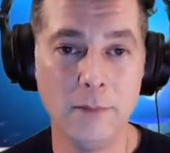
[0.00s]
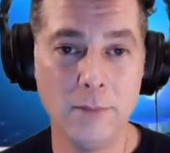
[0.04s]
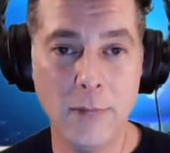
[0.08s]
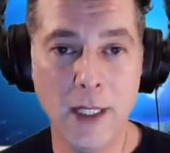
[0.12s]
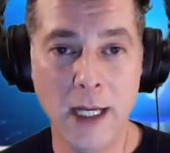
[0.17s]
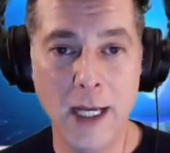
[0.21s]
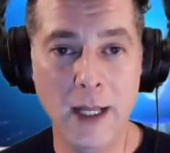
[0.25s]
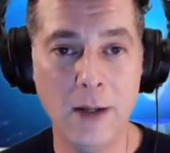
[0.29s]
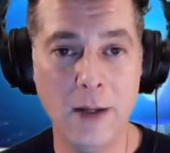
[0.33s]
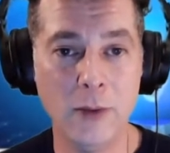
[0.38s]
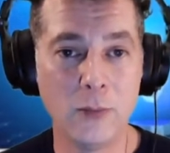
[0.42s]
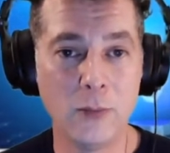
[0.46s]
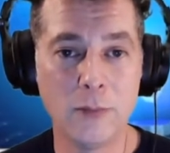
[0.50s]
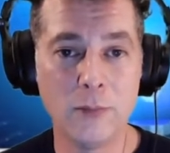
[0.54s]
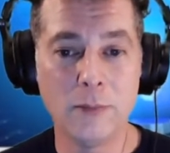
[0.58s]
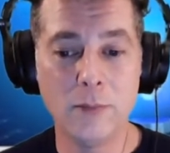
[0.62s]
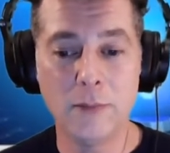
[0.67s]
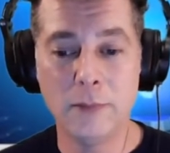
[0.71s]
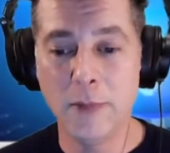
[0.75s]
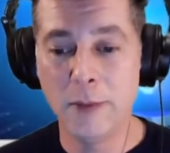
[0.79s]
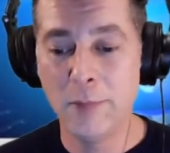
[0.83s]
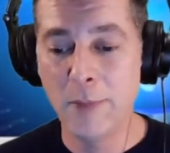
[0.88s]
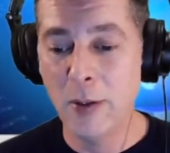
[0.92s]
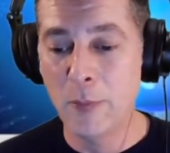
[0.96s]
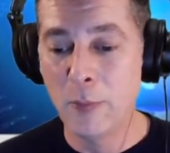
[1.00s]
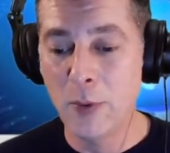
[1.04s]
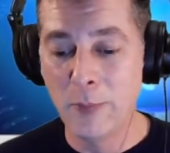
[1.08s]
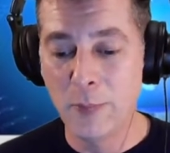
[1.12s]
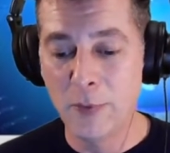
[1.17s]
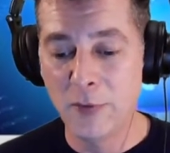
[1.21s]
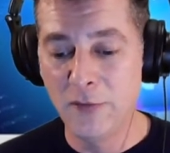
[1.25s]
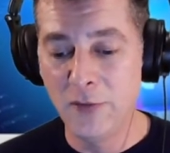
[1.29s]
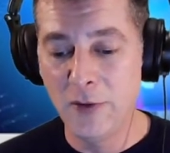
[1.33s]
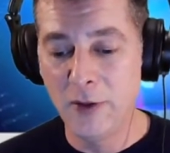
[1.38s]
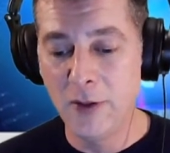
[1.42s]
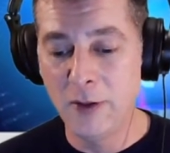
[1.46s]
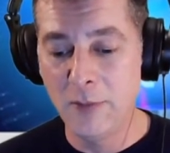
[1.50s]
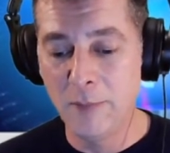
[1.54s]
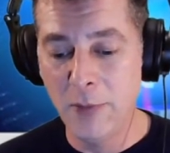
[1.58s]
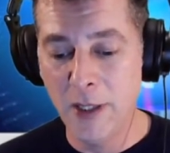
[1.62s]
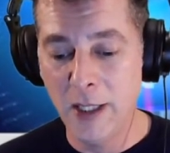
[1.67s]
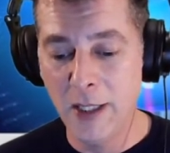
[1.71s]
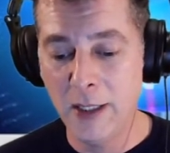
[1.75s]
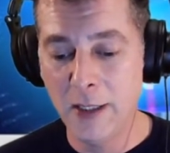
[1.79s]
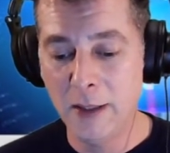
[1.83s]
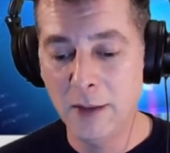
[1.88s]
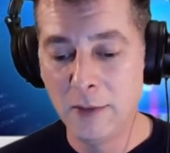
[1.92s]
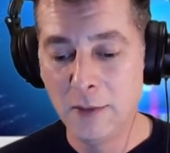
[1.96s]
I'm not represented
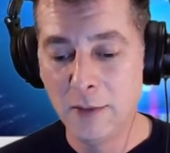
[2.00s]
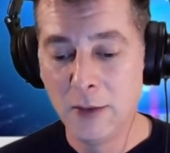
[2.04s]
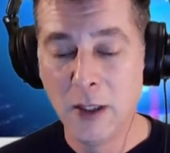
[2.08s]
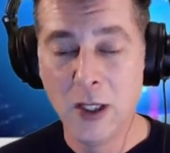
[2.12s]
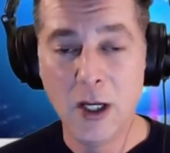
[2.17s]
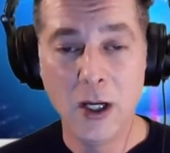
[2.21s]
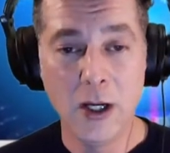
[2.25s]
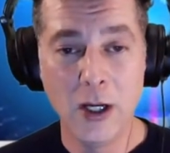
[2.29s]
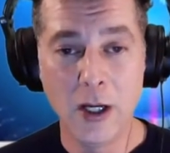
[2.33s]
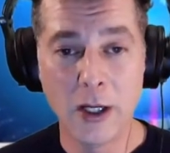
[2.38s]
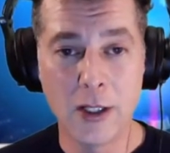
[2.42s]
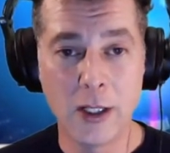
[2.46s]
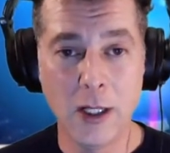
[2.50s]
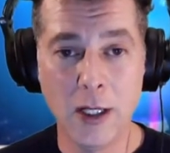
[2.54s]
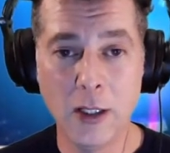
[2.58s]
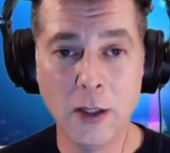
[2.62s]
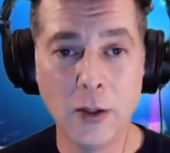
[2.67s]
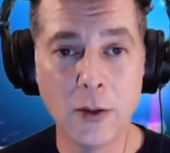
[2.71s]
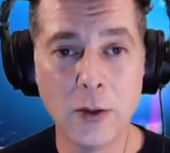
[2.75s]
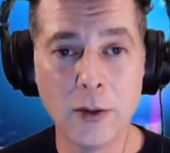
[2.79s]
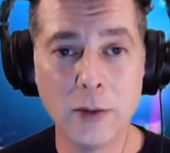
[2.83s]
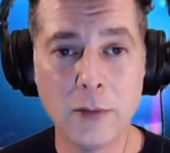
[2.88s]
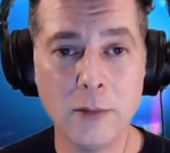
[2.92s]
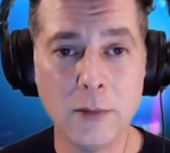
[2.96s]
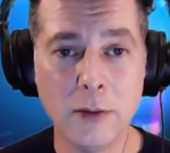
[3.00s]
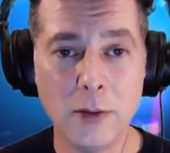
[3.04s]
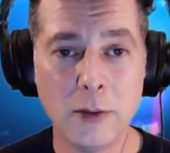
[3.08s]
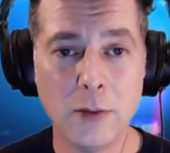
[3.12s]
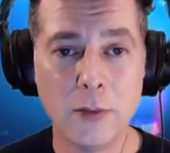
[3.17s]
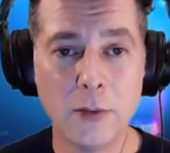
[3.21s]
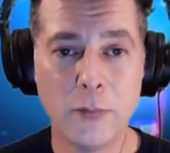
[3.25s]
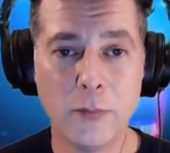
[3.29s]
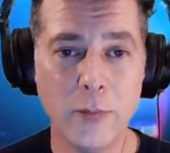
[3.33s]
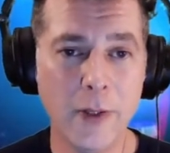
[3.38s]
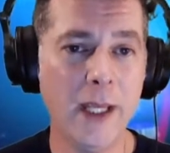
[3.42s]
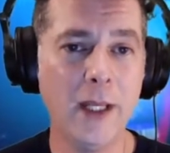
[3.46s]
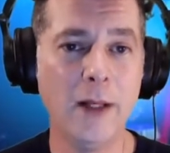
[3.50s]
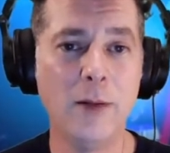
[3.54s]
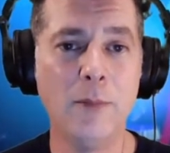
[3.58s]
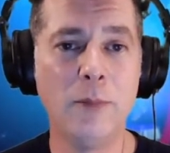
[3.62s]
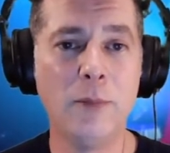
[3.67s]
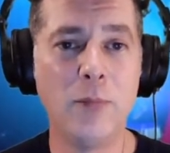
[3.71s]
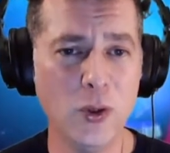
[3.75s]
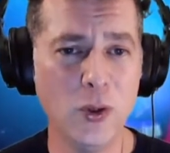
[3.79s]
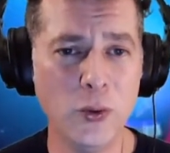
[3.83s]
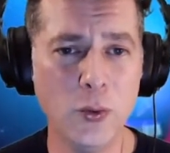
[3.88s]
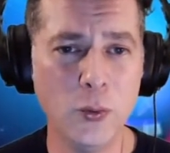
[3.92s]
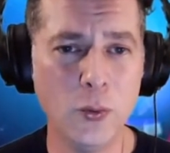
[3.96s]
by a color, red,
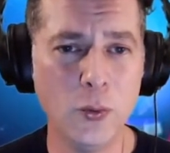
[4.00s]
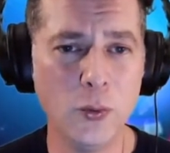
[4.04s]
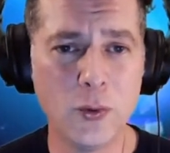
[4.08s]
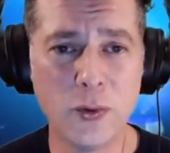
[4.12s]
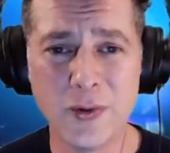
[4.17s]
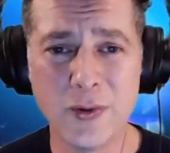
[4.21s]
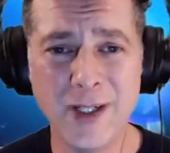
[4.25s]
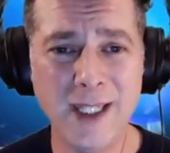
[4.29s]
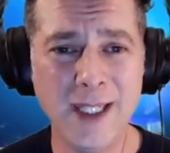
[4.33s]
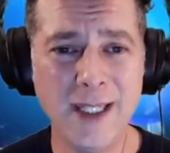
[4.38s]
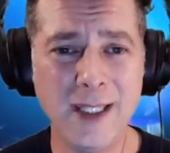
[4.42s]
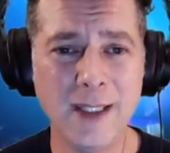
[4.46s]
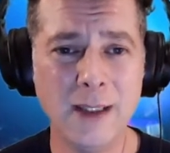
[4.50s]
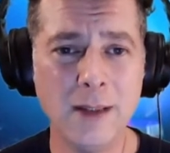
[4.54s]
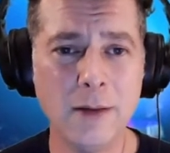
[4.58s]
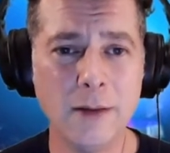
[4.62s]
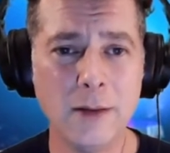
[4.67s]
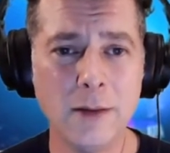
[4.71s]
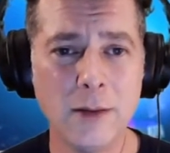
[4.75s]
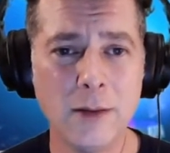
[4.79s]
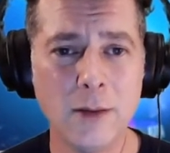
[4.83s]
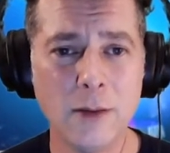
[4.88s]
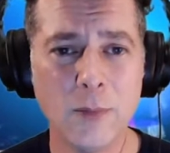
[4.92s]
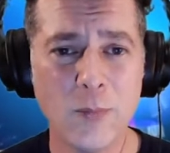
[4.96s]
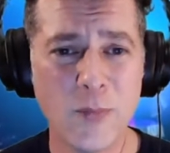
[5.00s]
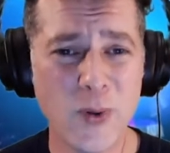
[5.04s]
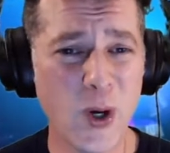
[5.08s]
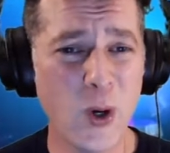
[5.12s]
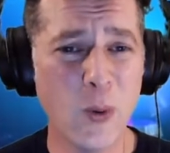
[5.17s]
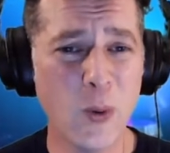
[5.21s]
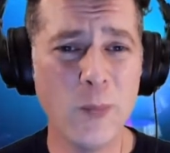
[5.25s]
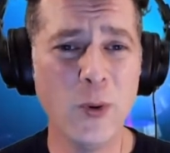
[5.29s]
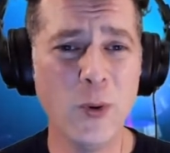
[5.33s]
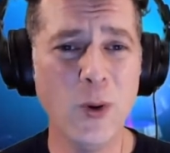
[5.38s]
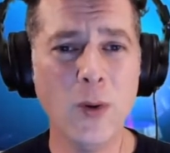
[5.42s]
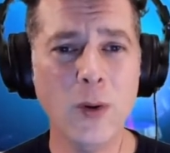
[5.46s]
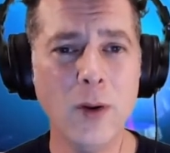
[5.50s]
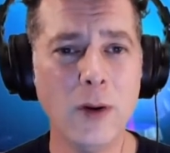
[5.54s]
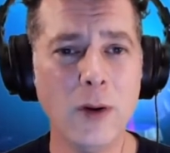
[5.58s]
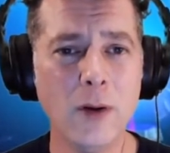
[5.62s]
blue, green, purple,